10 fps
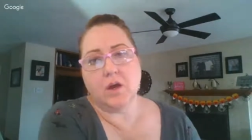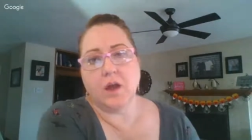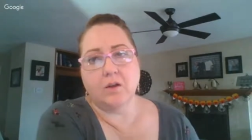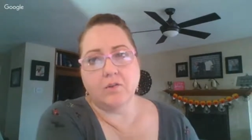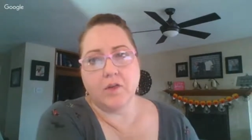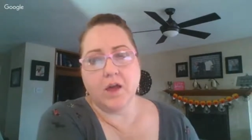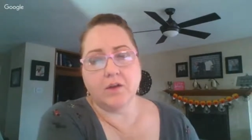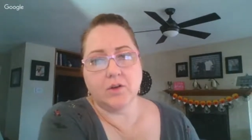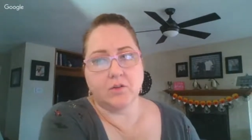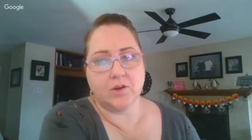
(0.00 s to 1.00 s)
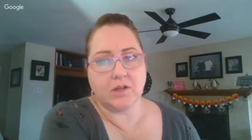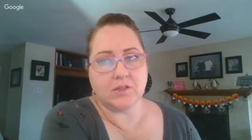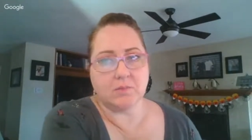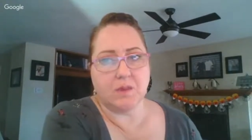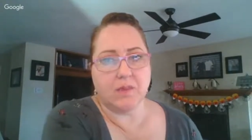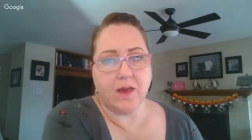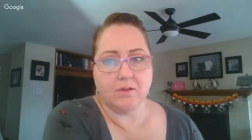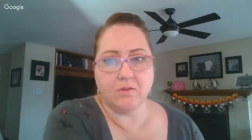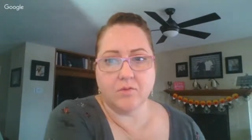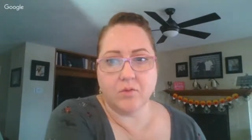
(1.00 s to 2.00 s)
I don't know if it needs to be that
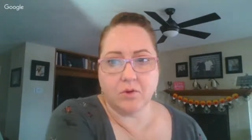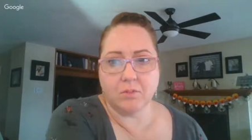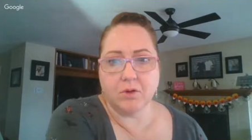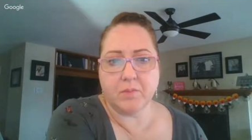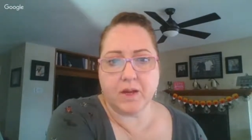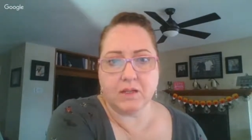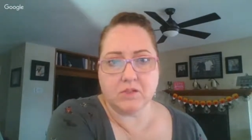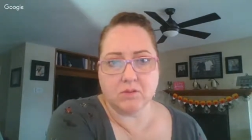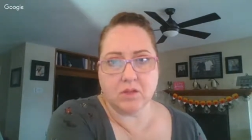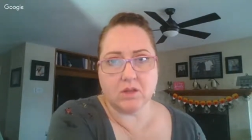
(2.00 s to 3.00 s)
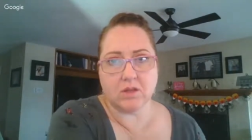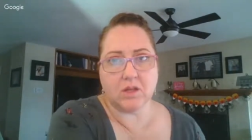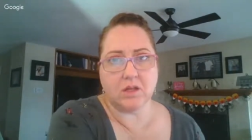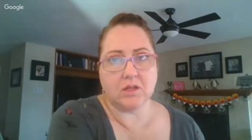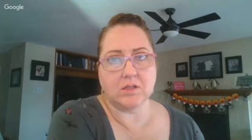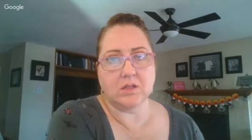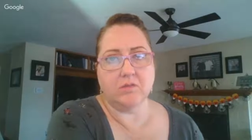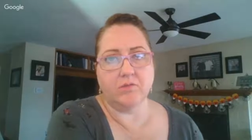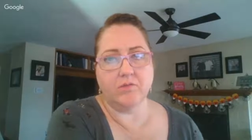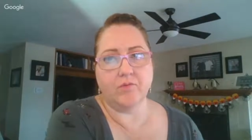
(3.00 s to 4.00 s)
formal, but I do think that they need to
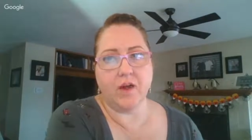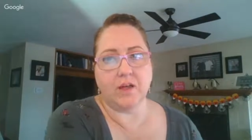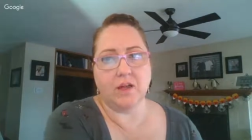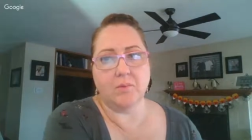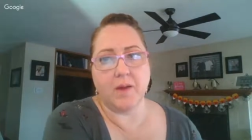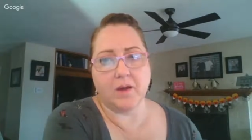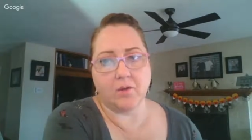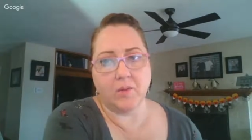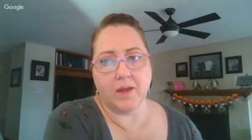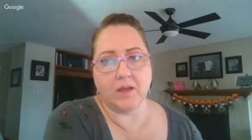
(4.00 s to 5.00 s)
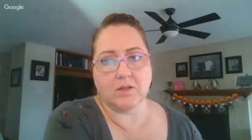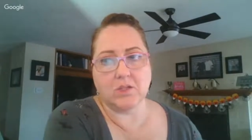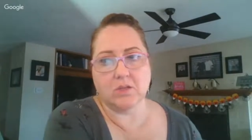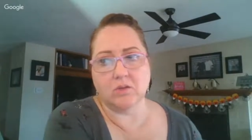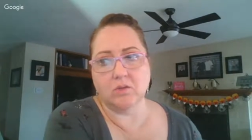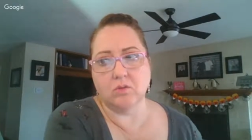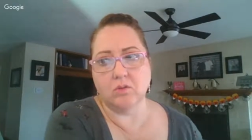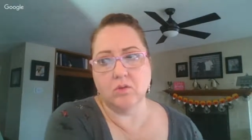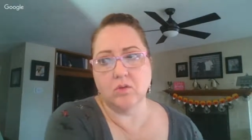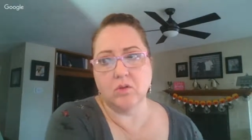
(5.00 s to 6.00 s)
find a better way to
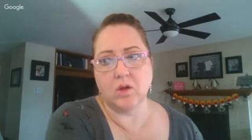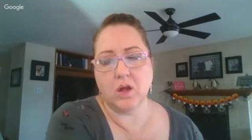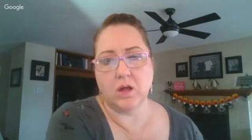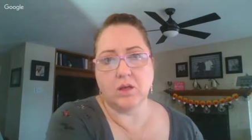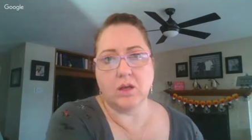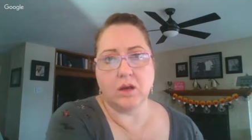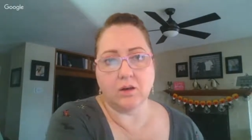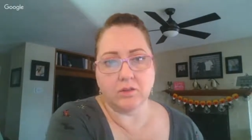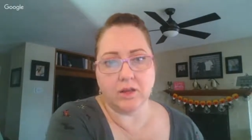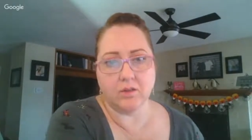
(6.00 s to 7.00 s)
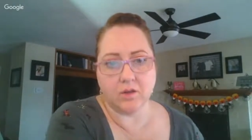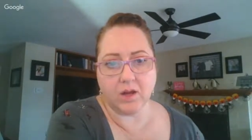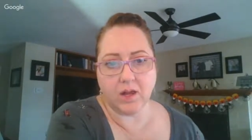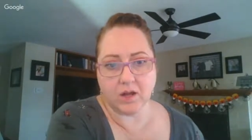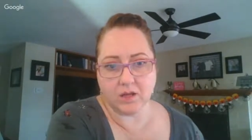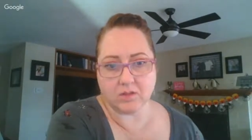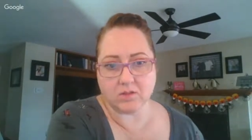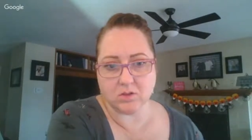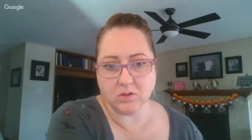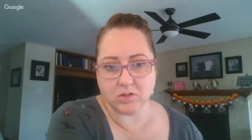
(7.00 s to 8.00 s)
narrow down their candidate
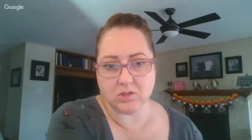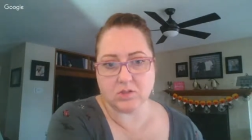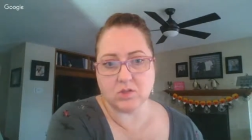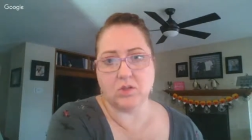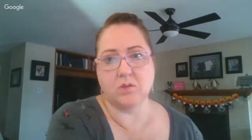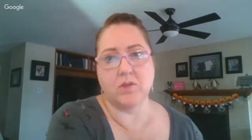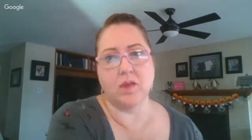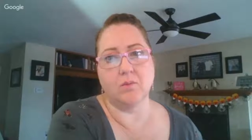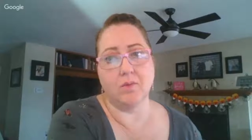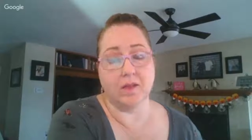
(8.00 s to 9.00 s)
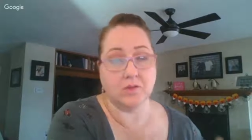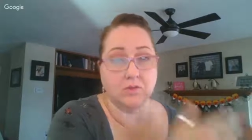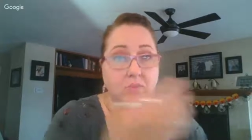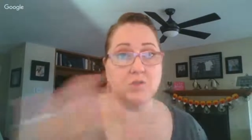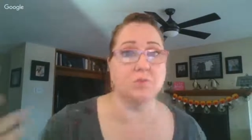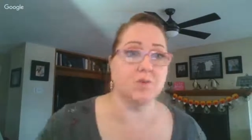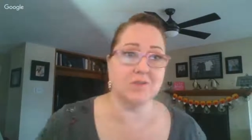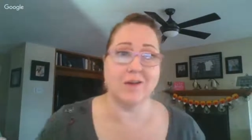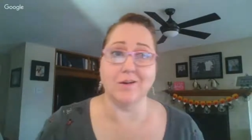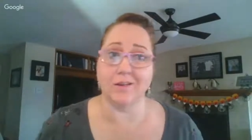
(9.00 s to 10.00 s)
search, so that when they do their Super
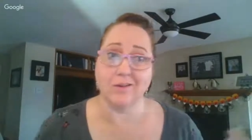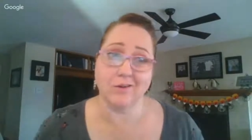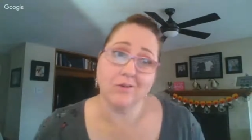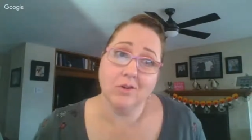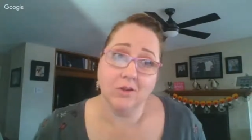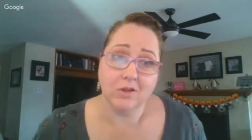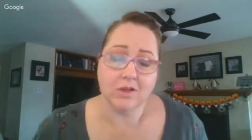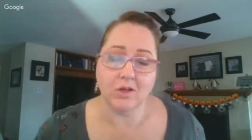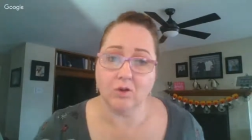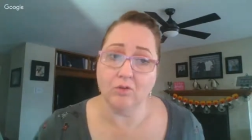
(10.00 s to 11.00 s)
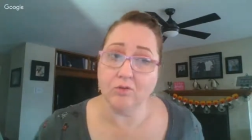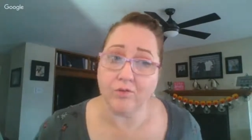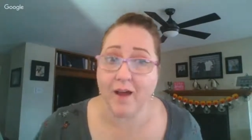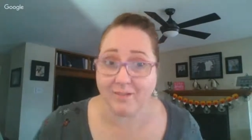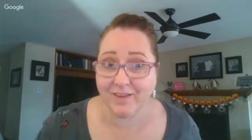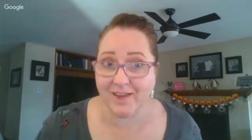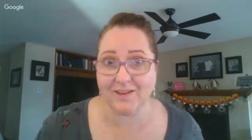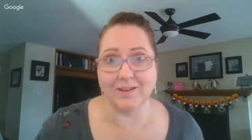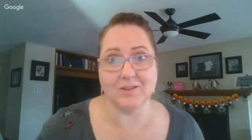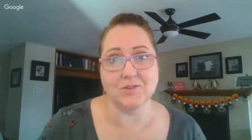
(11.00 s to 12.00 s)
Saturday, they're, you know, 5
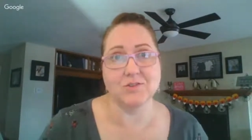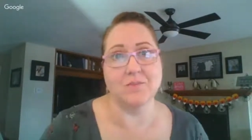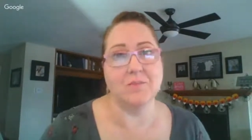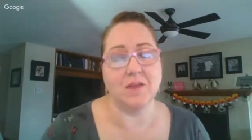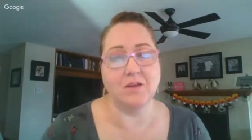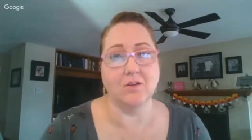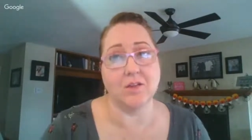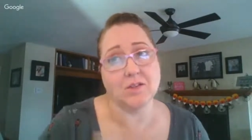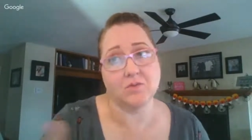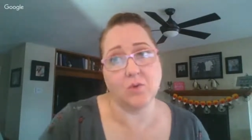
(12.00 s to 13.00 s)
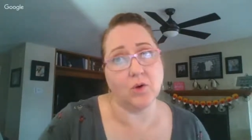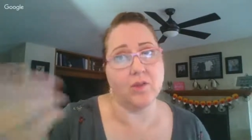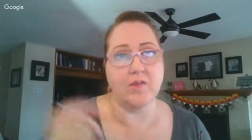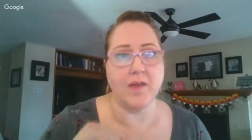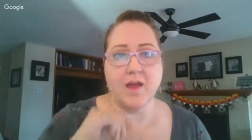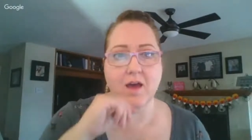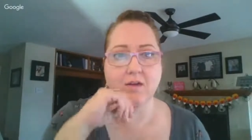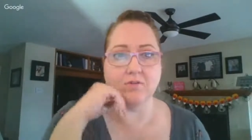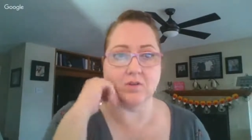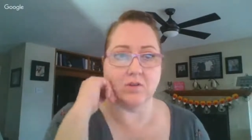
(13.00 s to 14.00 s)
candidates or something, or these 4 that they have, so